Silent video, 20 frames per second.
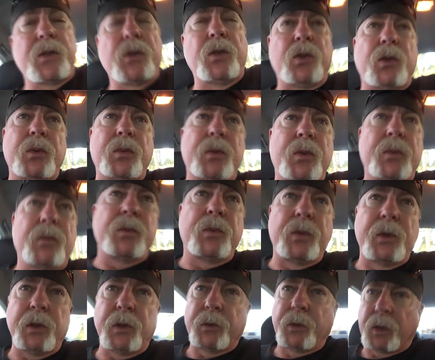old
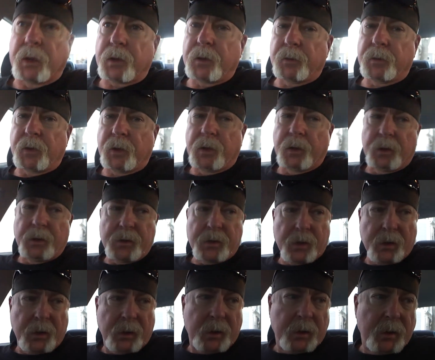pretty quick, because
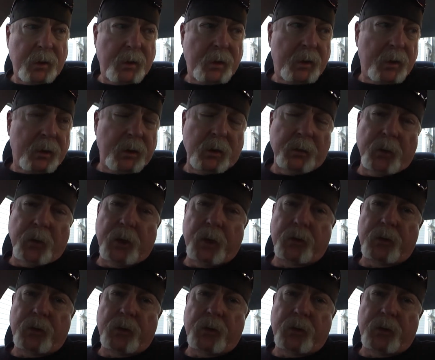you might have